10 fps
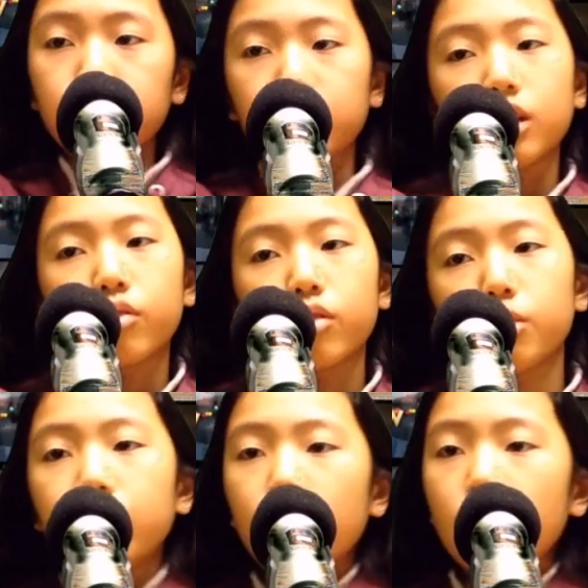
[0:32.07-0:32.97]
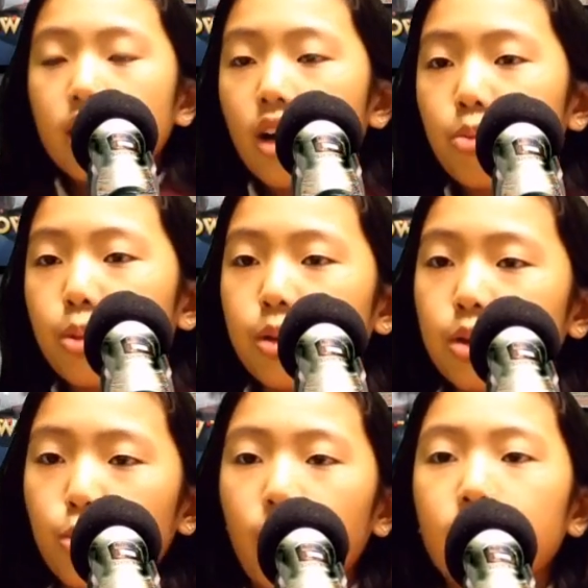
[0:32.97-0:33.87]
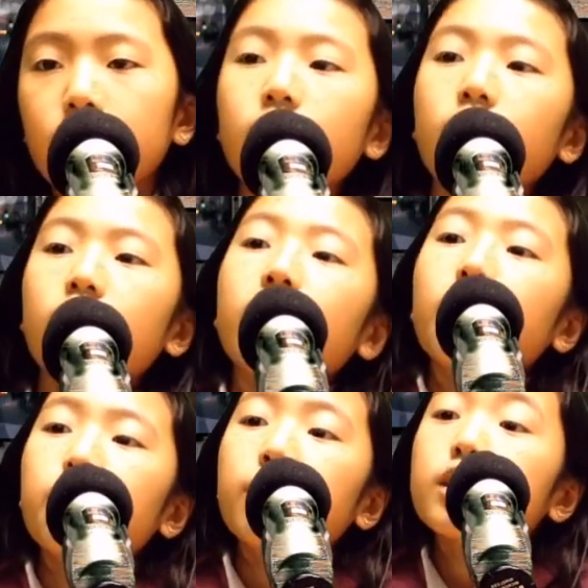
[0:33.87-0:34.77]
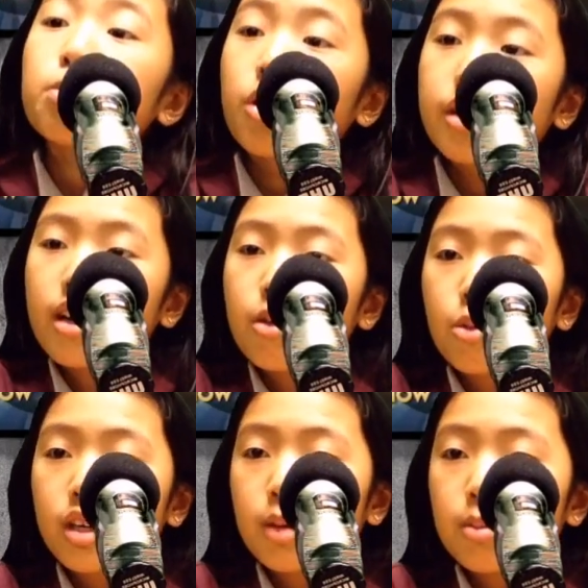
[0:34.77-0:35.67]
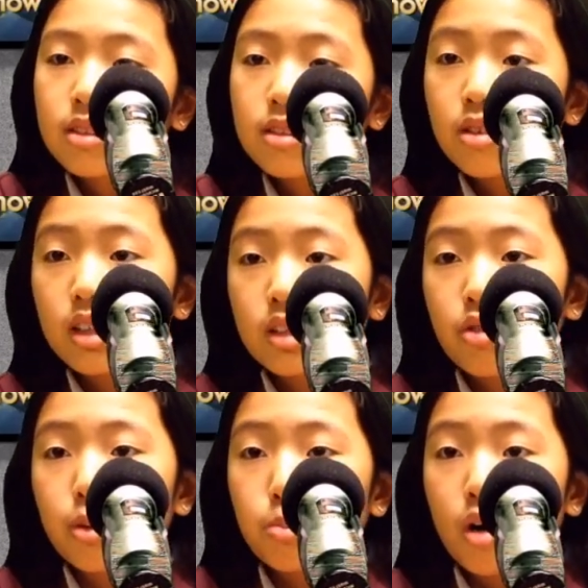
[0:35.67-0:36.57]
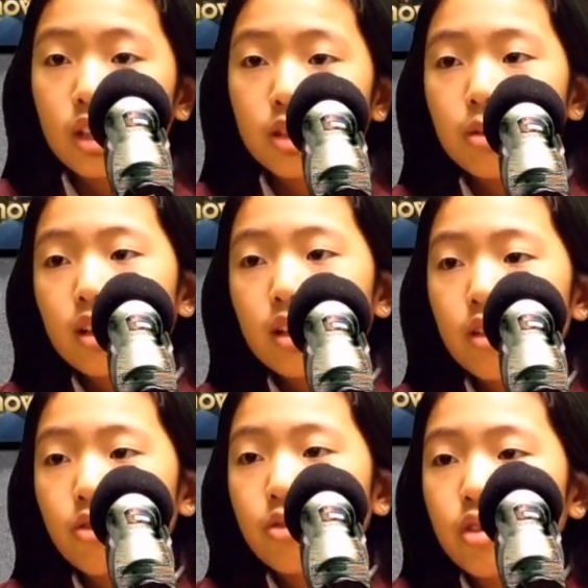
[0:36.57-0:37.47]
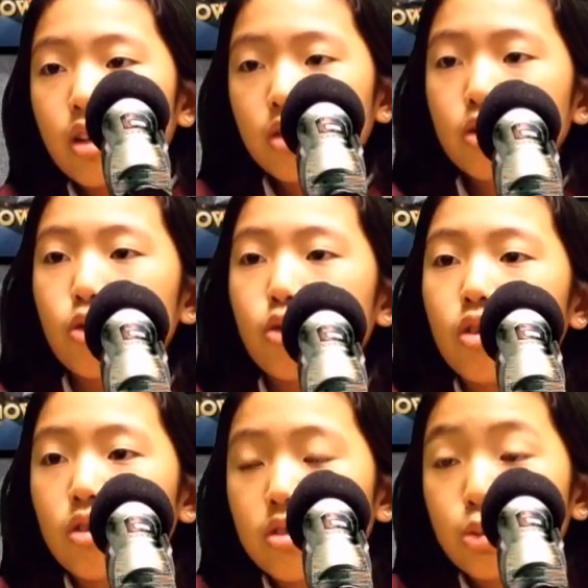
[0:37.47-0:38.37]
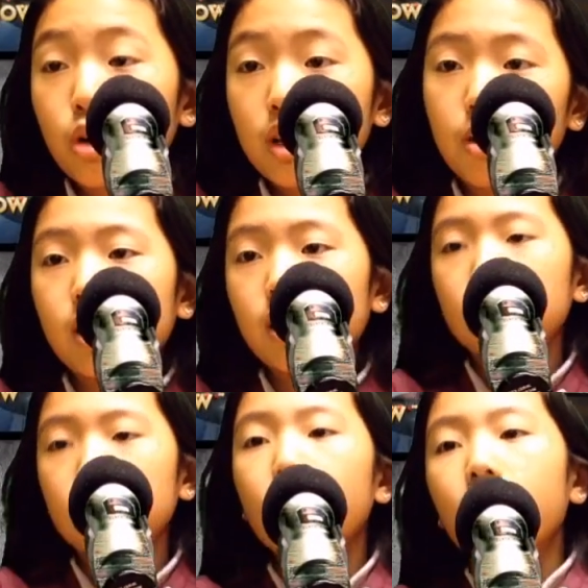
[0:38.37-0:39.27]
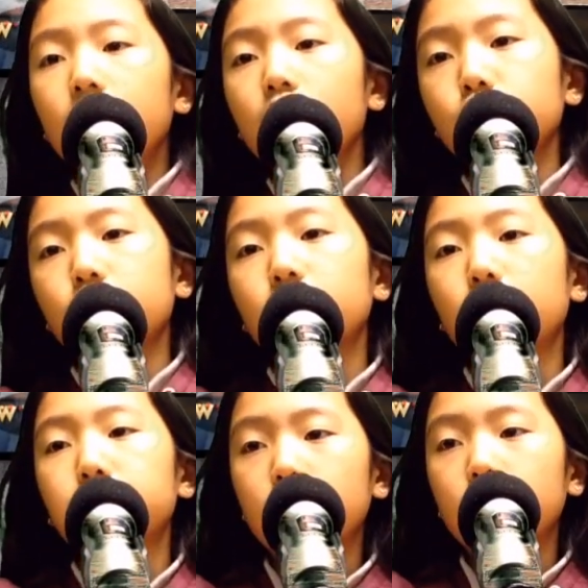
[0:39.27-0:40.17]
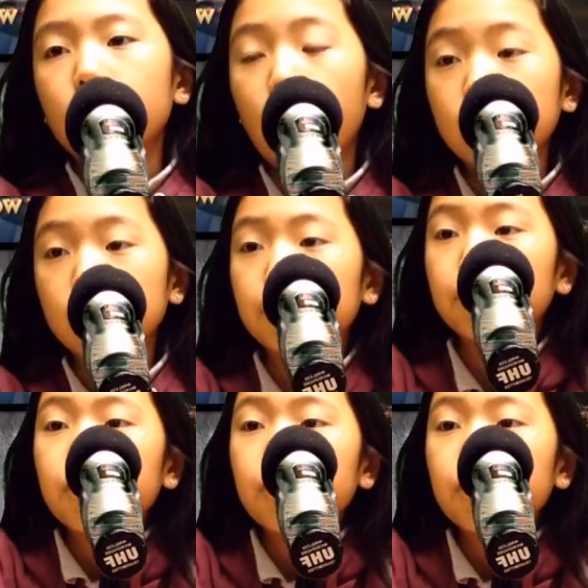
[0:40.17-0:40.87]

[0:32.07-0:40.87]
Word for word: morning for the beginning of period 1. Ms. Burkett will keep the students for approximately 15 to 20 minutes, then return them to class.